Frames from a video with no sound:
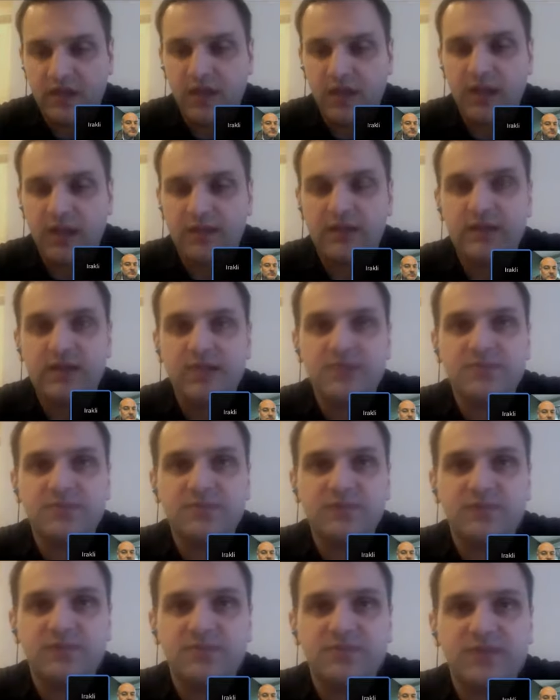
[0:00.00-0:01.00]
And he's
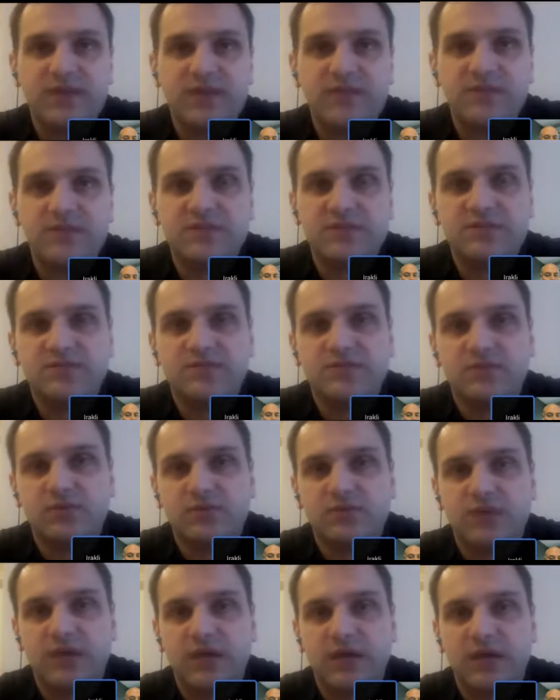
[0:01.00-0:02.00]
most famous
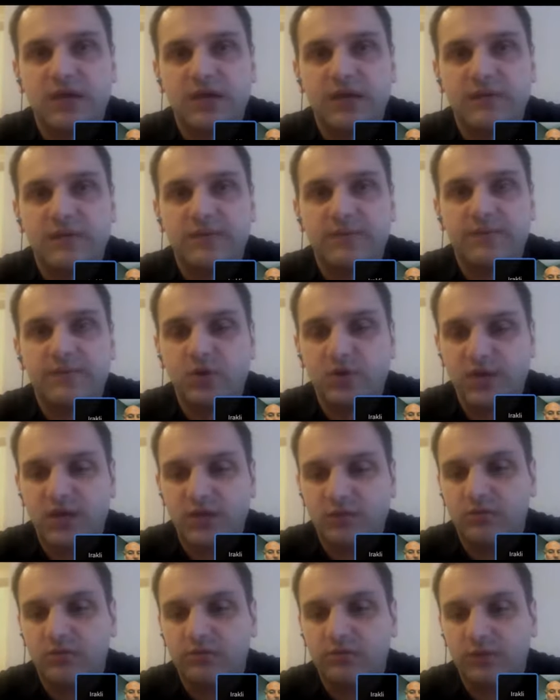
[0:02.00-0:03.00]
for the book he
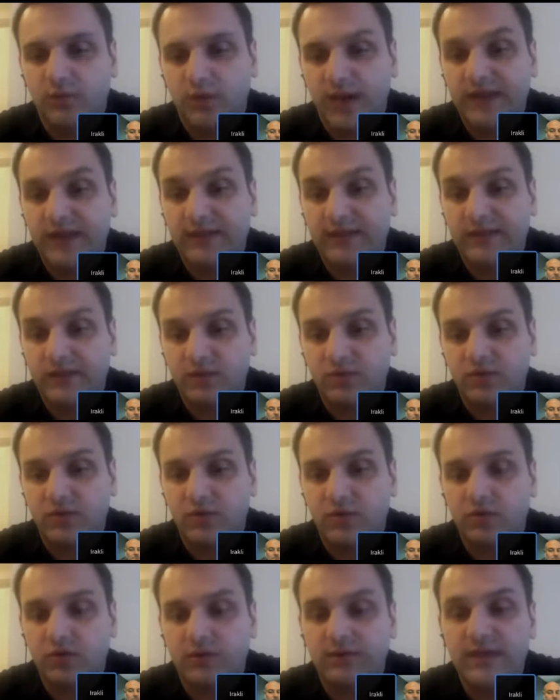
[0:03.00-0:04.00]
wrote a while ago
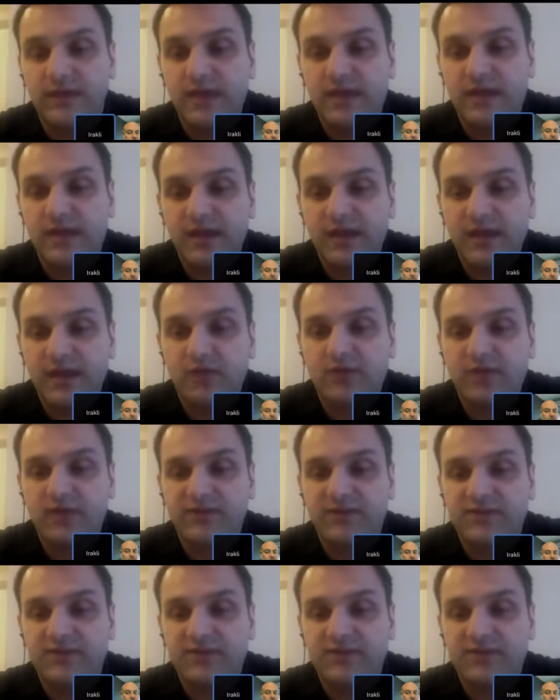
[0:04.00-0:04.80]
called Innovator's